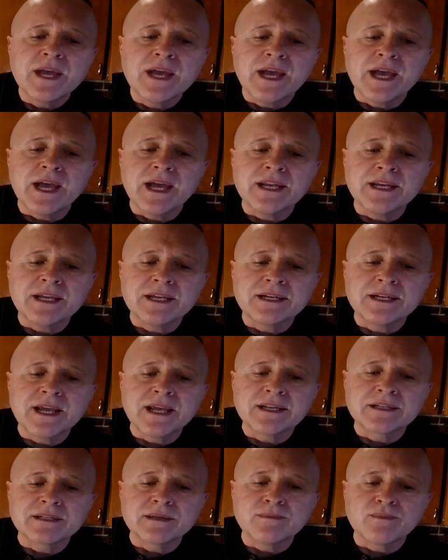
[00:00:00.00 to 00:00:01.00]
and you
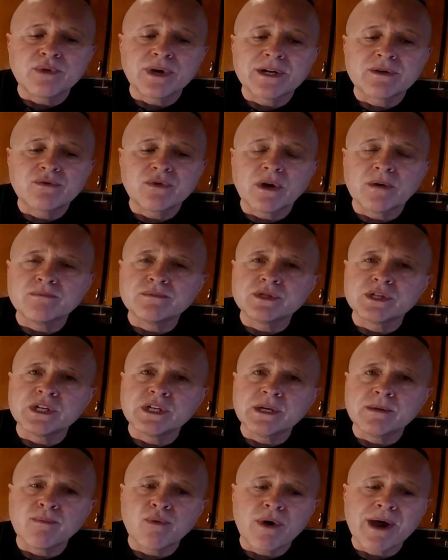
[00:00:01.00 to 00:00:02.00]
take some breadcrumbs
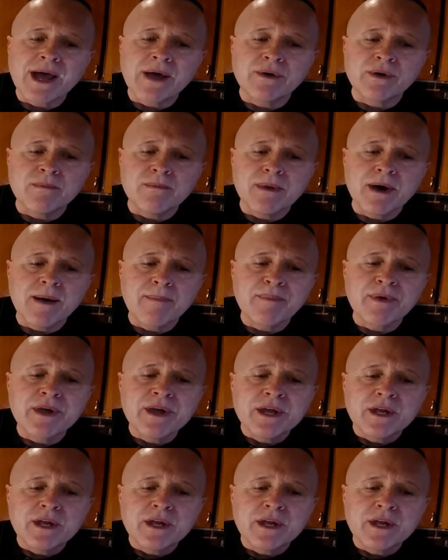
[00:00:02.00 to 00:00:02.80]
and you brown them up.